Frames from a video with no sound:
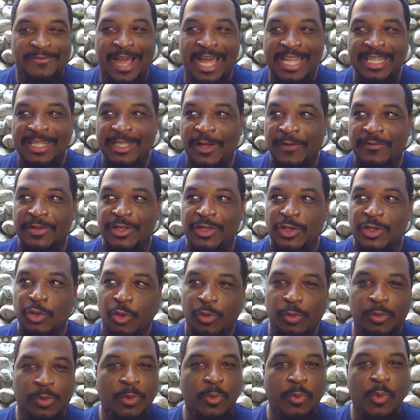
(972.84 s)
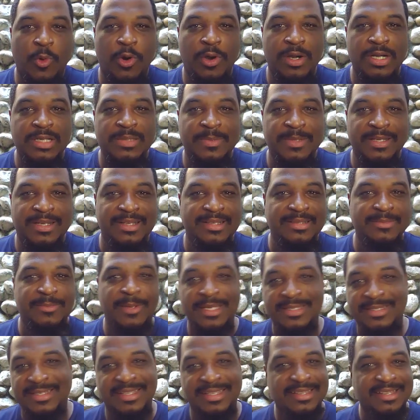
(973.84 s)
love the dual rewards because
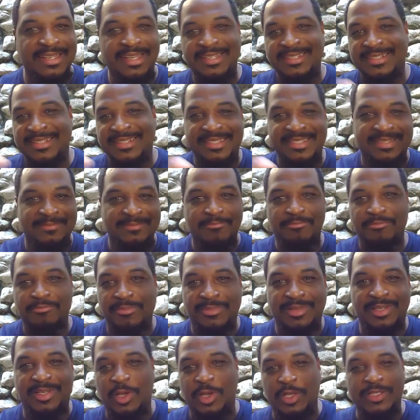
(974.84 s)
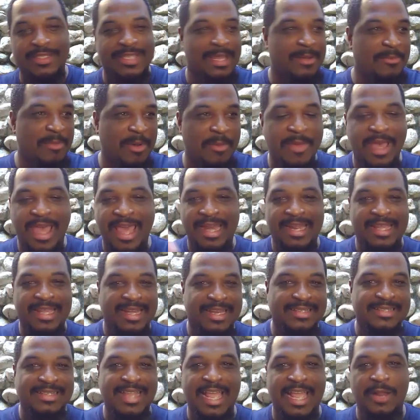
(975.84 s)
basically I just I take my Matic and
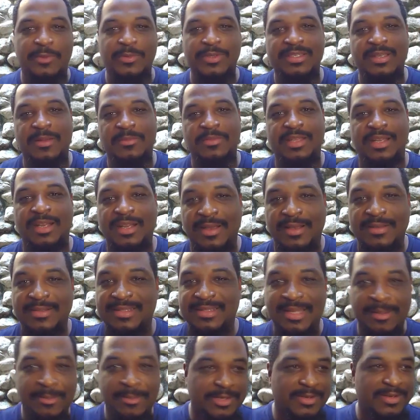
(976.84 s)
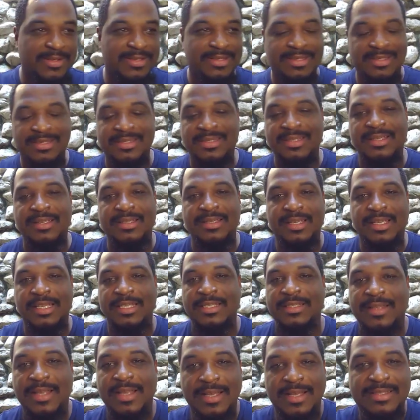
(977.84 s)
I stack it with something else. I take my USDC
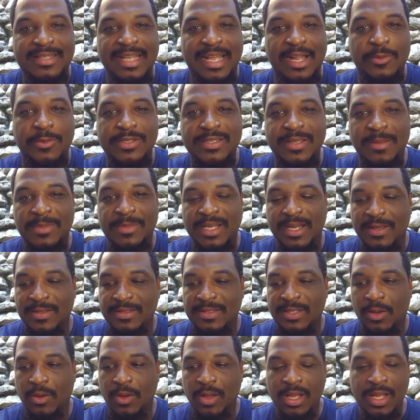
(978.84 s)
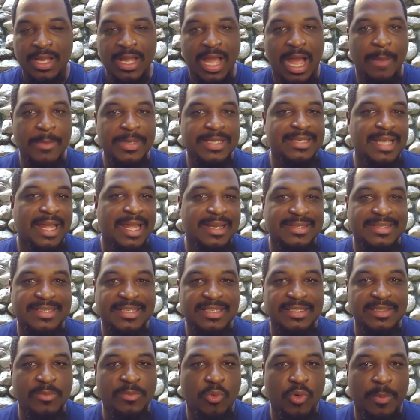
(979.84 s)
and stack it with something else. So I'm excited to
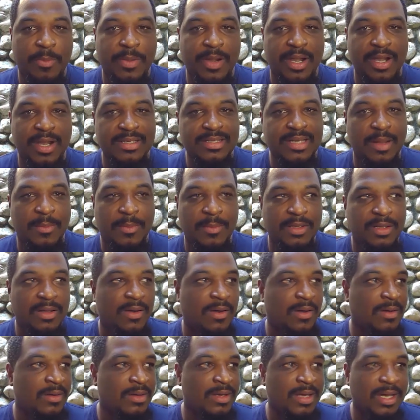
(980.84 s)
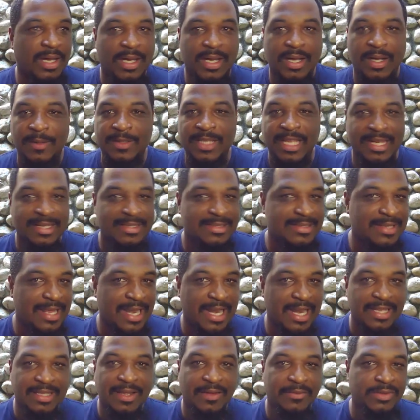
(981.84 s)
see some more pairs come along. Like I said,
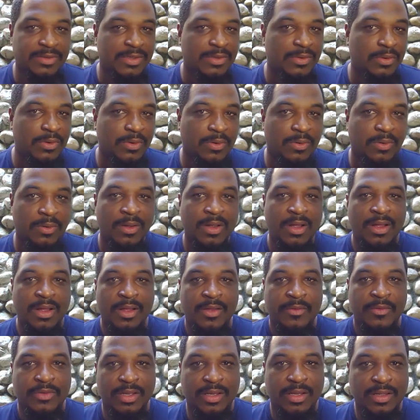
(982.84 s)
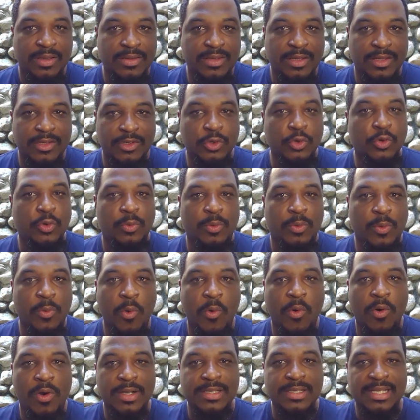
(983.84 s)
I love the dual
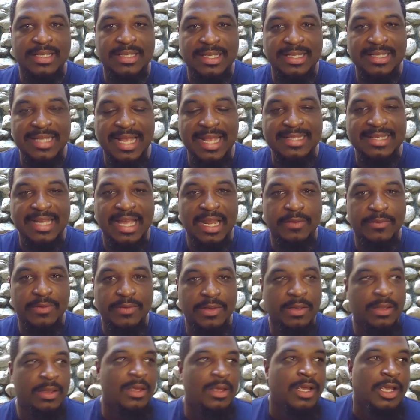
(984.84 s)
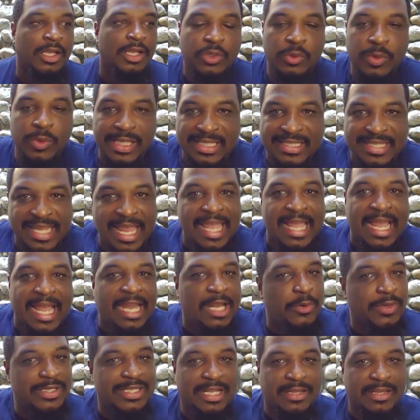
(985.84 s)
rewards. I think that's kind of a unique take. I
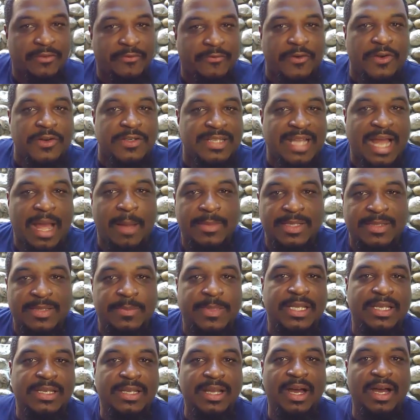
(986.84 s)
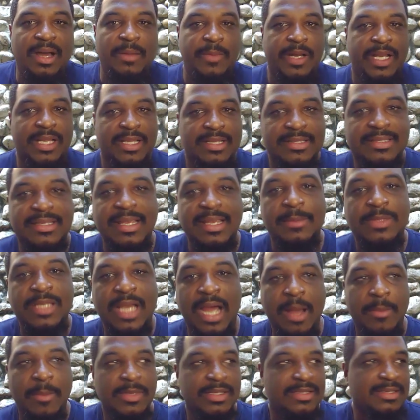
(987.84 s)
know it's not the first time it's been done, but at the same
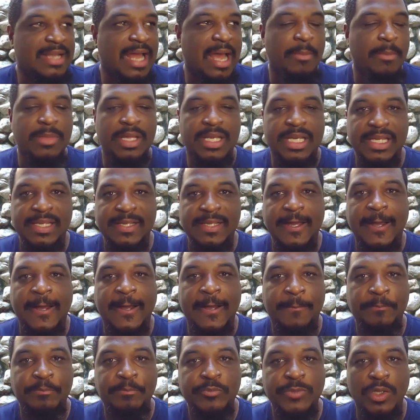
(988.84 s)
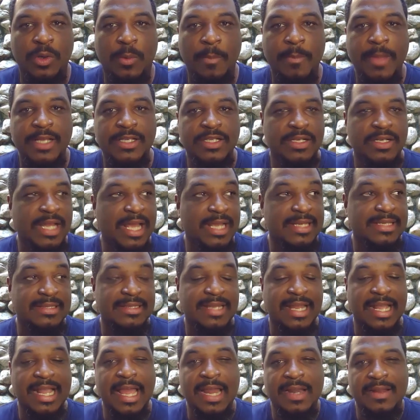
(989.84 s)
time, it's not many major dexes
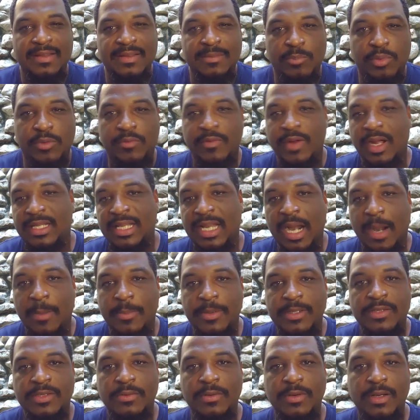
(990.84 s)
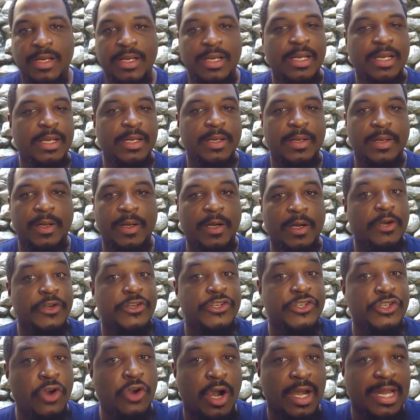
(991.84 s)
that kind of provide that opportunity to earn
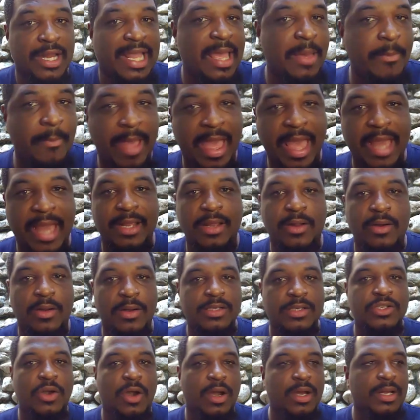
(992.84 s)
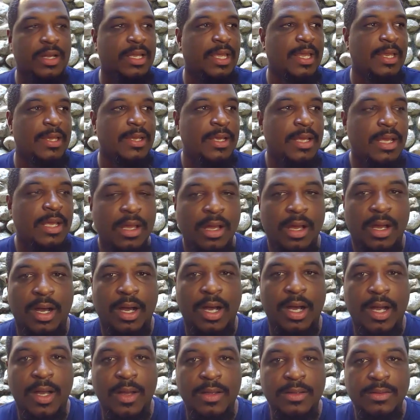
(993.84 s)
Shark and Matic, or Shark and
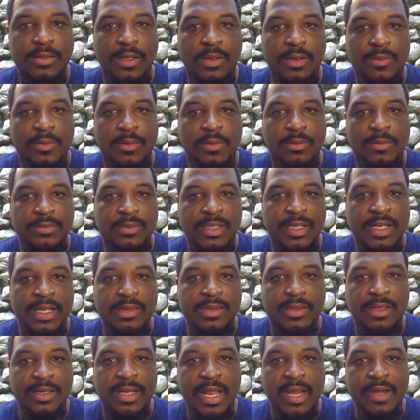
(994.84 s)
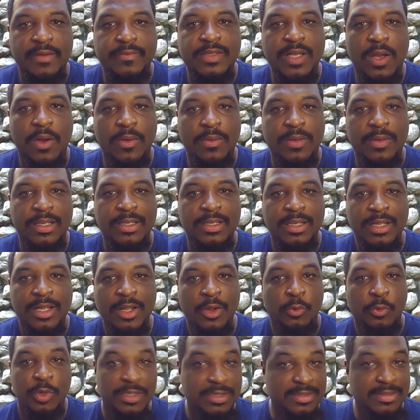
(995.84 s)
the native token,
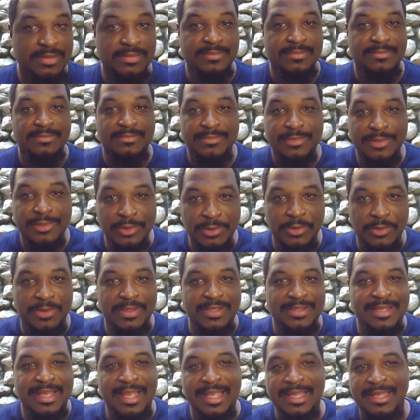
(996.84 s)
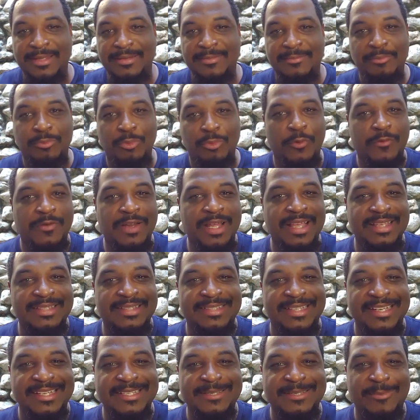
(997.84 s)
which you can take and move to
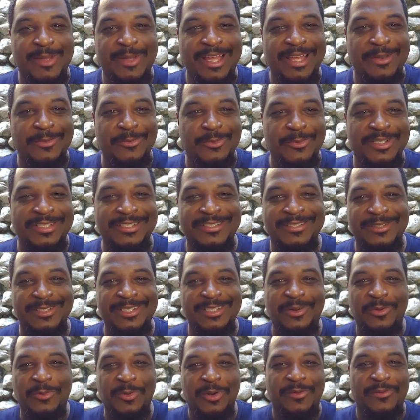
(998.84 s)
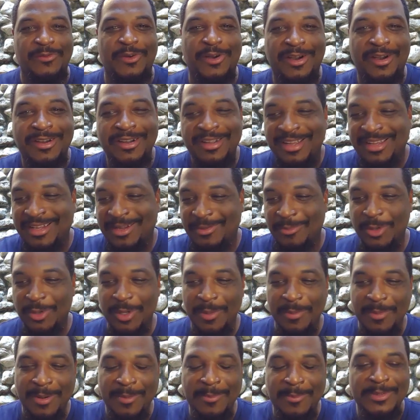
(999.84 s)
sx.bet, which one of our
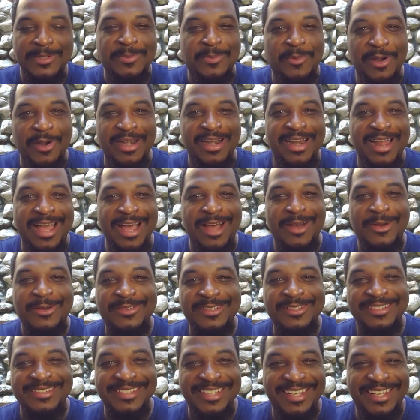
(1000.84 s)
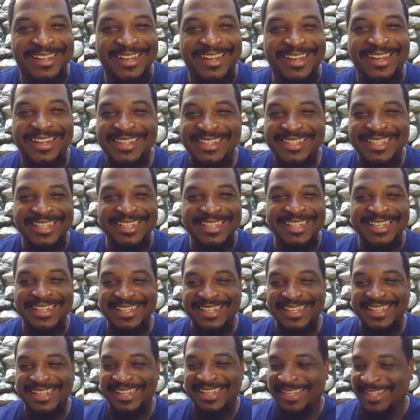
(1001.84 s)
community members pointed out. Ding ding
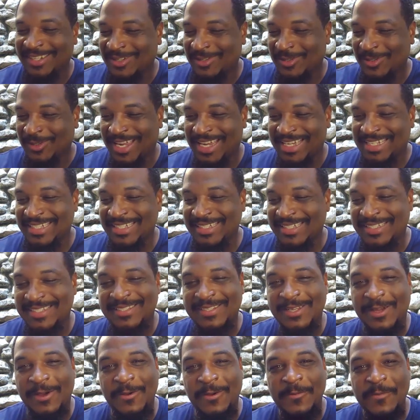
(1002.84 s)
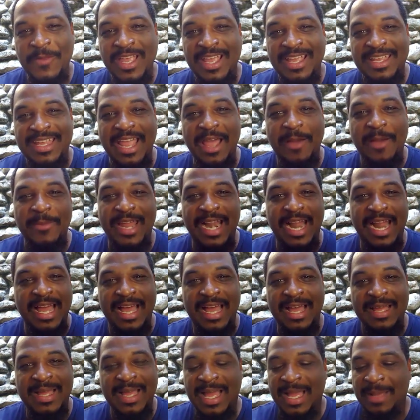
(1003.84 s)
ding, cool idea. So yeah, man,
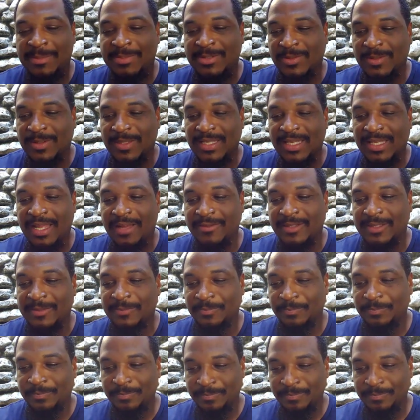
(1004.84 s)
I absolutely love it.